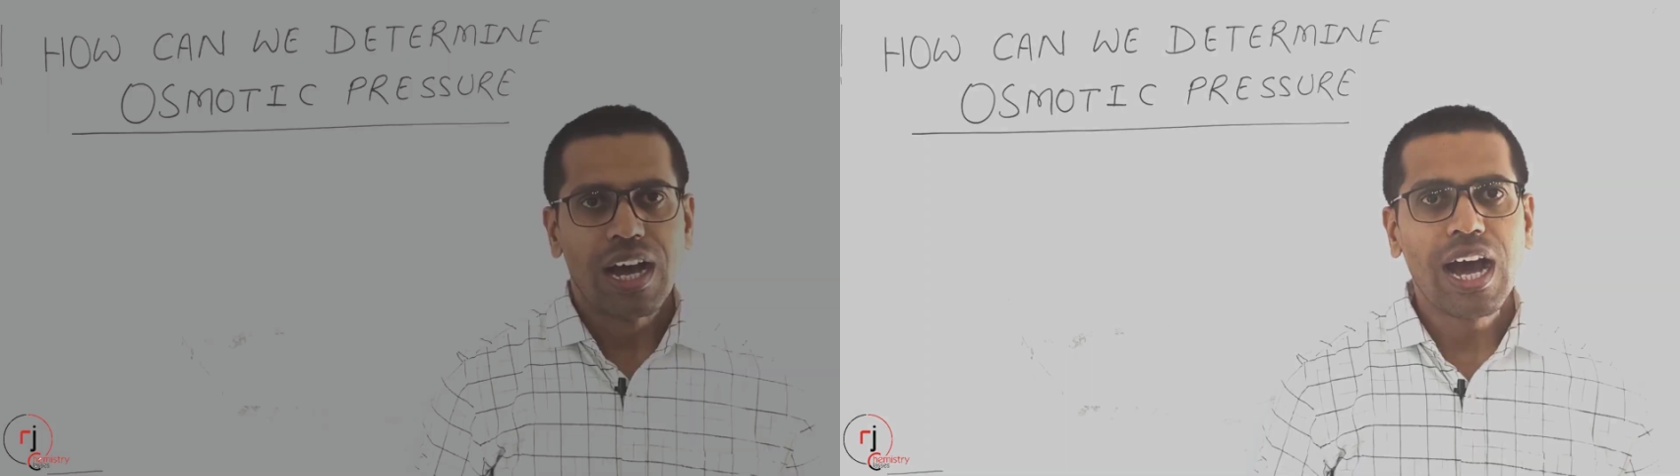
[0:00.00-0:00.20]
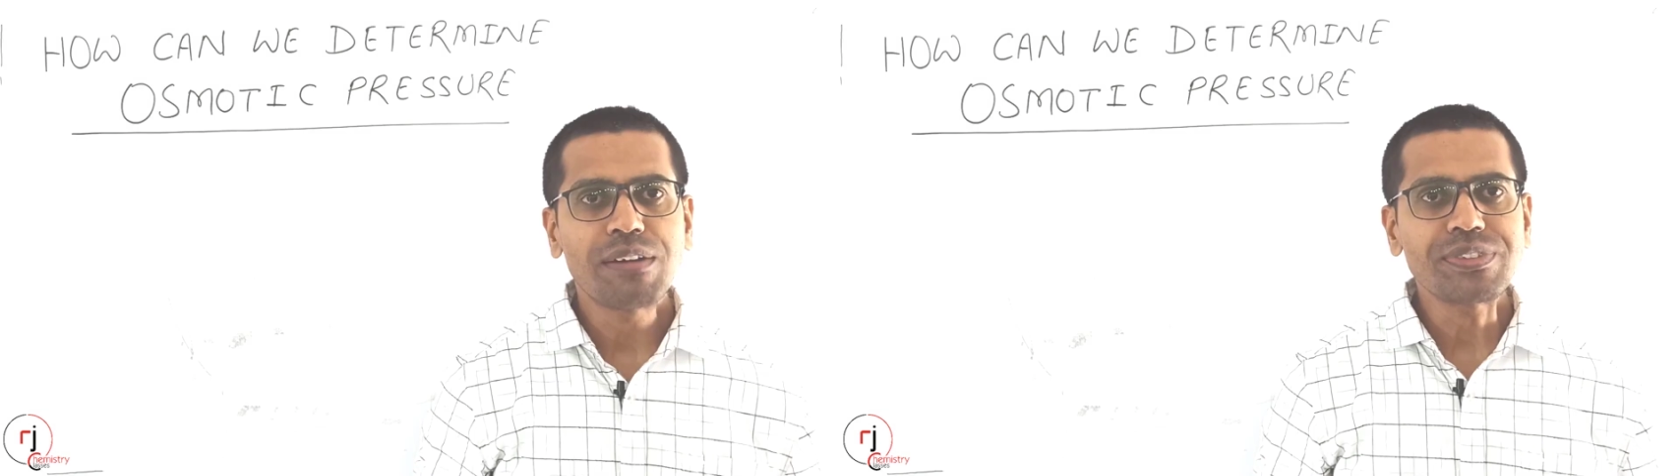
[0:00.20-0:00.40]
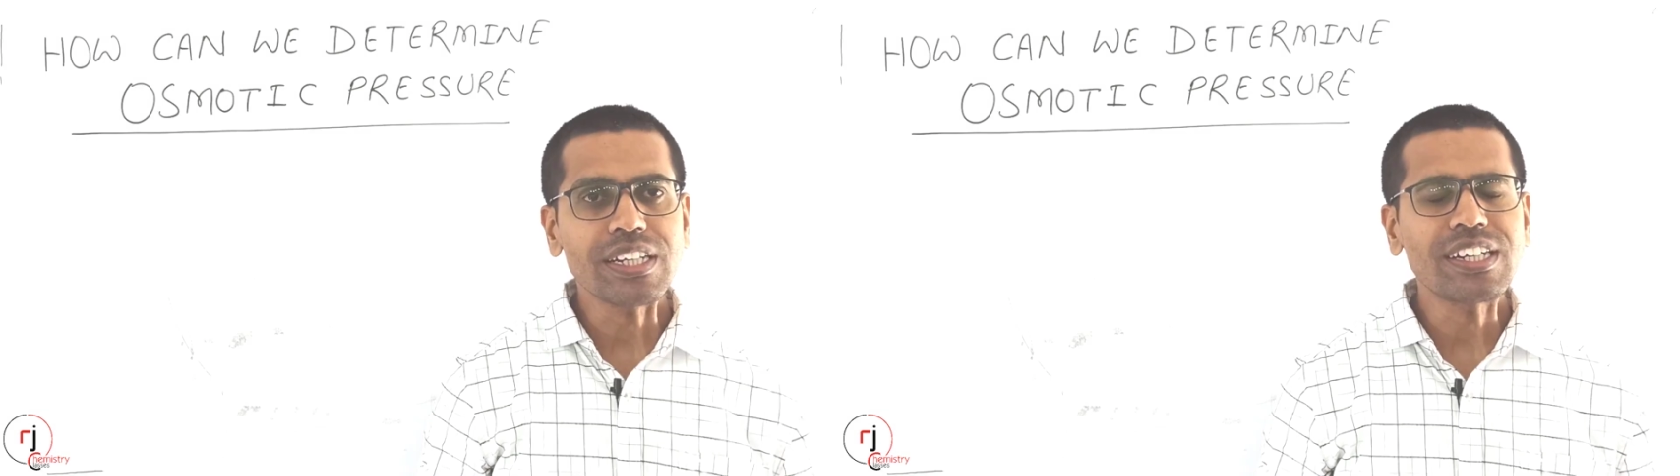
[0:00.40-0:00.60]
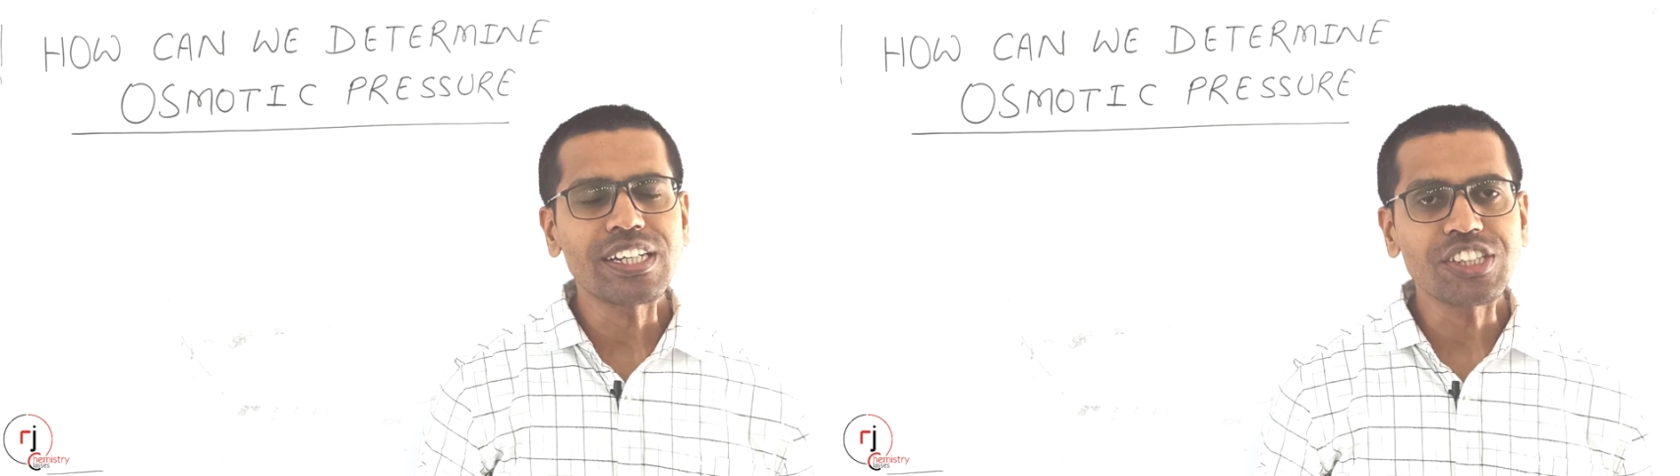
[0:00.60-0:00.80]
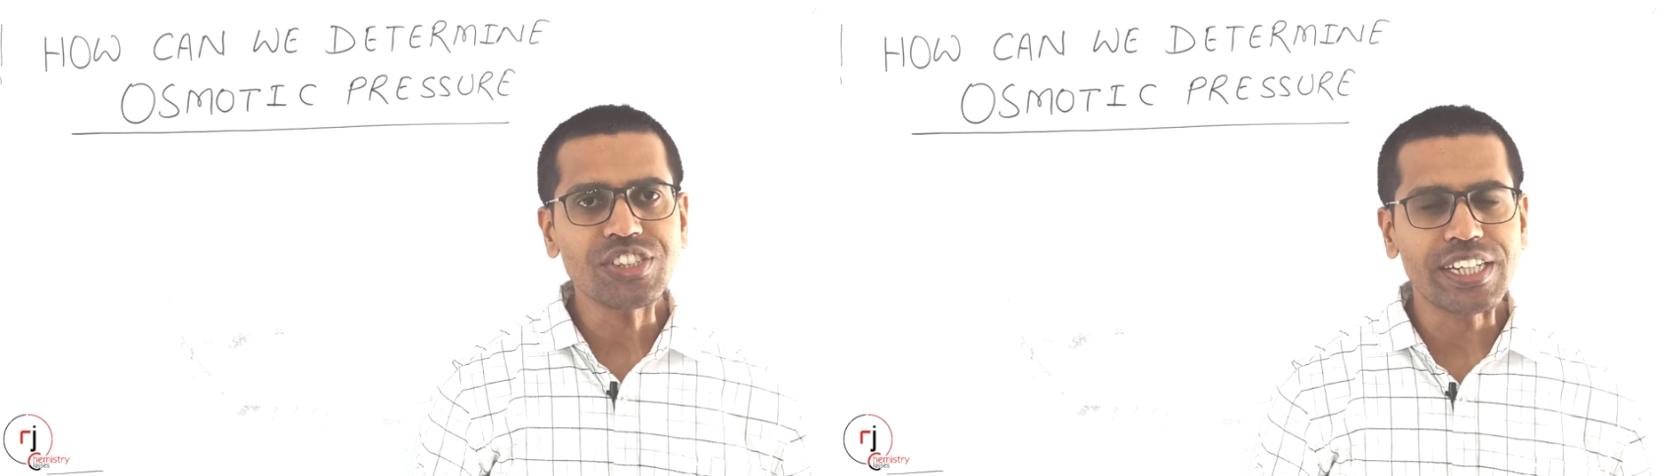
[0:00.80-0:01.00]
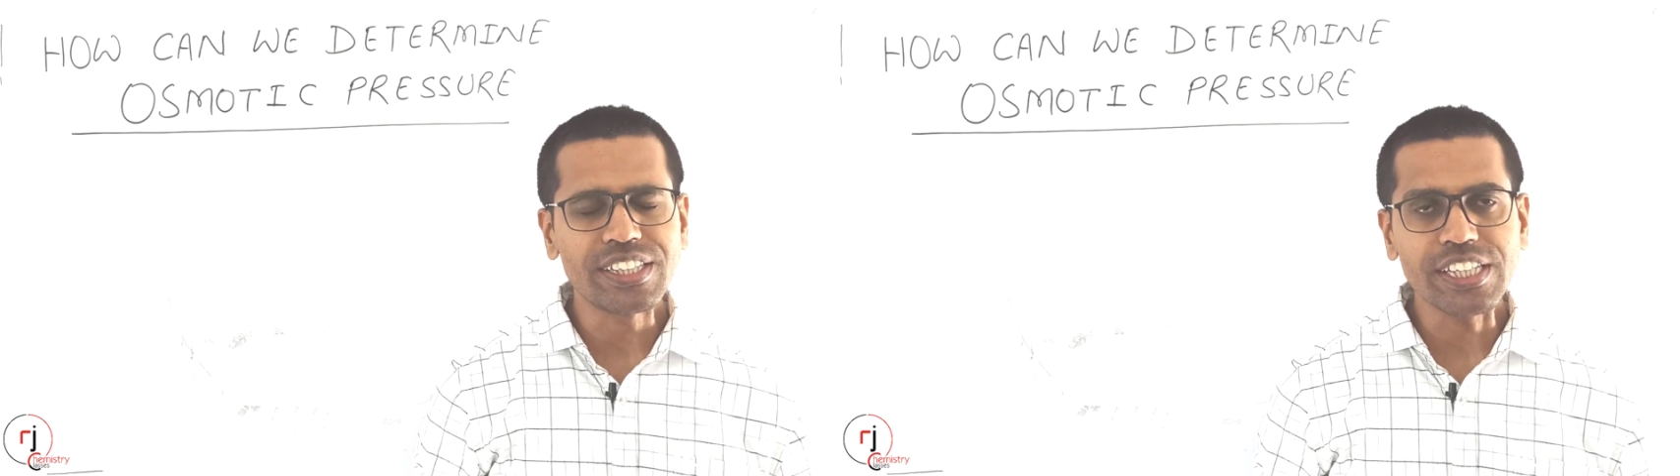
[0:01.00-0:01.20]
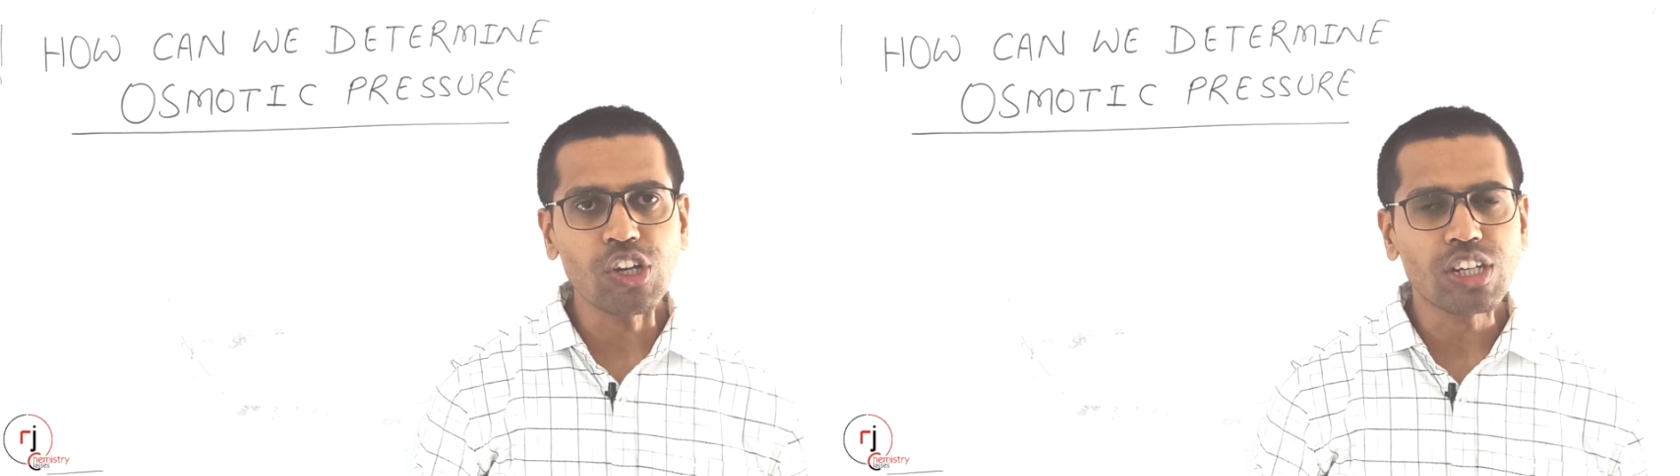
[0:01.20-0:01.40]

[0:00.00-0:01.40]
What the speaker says: After understanding